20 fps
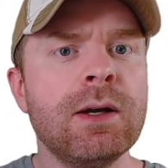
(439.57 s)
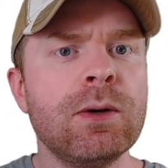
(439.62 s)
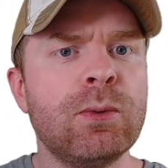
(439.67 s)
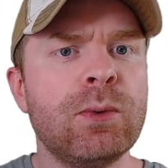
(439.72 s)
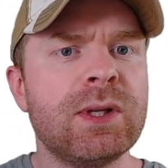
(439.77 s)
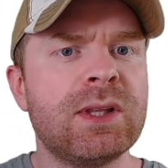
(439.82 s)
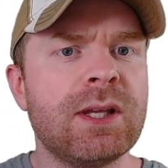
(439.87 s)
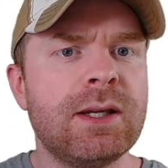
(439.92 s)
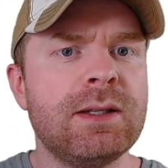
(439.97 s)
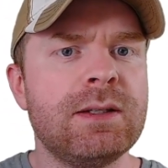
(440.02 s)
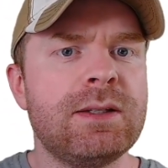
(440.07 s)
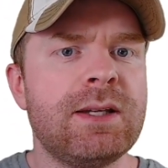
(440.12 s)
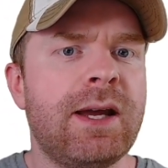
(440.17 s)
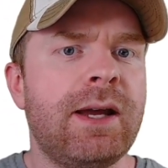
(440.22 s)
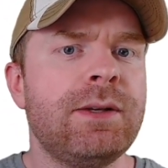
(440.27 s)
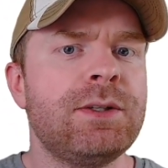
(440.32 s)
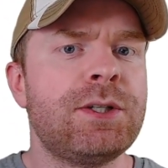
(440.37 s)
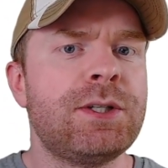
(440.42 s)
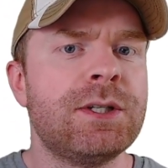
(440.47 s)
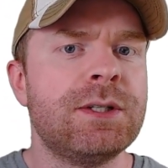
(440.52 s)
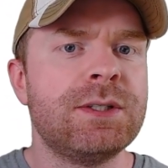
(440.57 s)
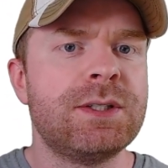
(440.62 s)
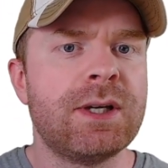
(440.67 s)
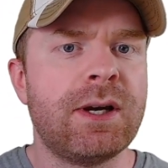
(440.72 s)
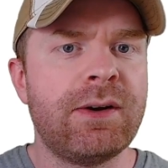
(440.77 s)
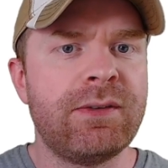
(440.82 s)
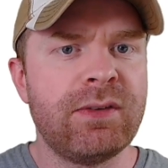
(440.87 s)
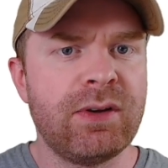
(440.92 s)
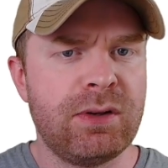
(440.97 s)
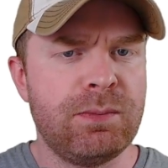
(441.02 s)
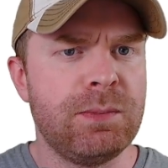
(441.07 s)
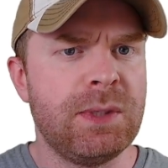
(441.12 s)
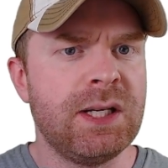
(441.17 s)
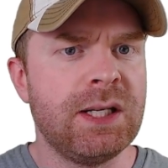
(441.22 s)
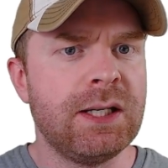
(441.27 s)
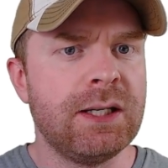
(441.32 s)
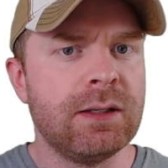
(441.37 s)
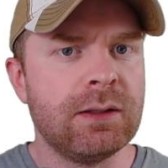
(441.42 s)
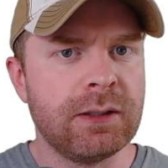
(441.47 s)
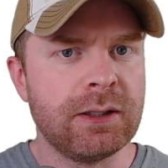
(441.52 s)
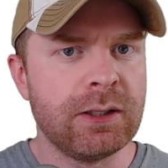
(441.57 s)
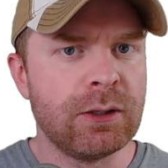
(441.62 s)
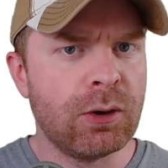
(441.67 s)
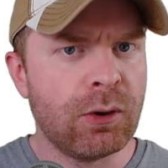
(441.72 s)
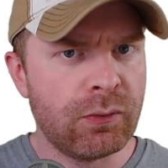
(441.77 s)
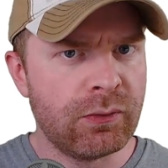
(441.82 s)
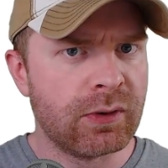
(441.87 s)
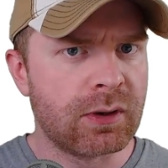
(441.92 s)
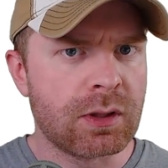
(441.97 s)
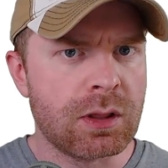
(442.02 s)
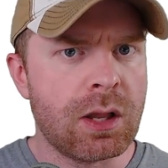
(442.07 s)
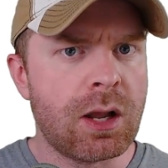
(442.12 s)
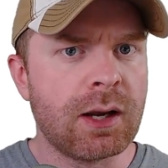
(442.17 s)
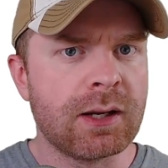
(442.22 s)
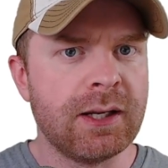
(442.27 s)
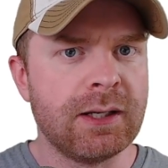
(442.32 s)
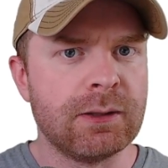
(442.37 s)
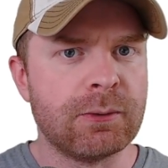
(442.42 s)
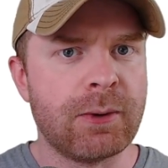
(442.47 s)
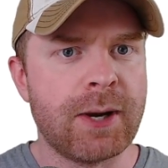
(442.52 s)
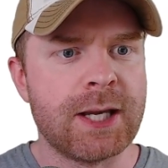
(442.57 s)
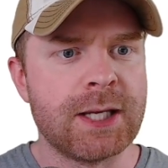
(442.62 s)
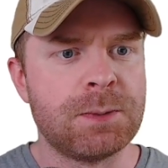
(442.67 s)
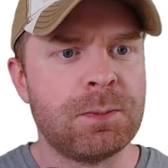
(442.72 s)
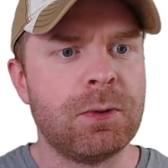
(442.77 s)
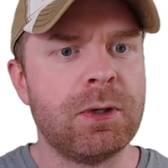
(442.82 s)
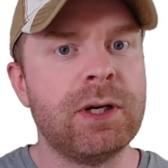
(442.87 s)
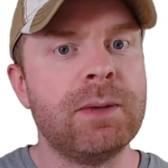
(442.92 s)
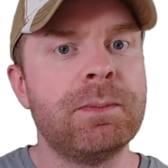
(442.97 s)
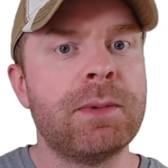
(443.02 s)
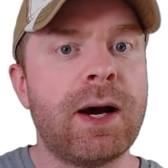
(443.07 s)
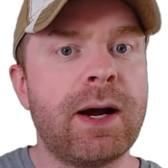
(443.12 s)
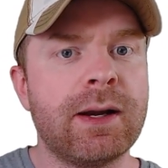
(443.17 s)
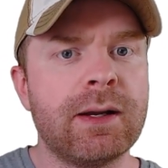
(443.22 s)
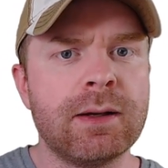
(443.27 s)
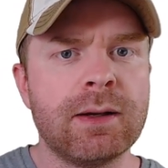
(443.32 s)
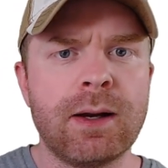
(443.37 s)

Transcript: with intentions of immediately overclocking the Raspberry Pi.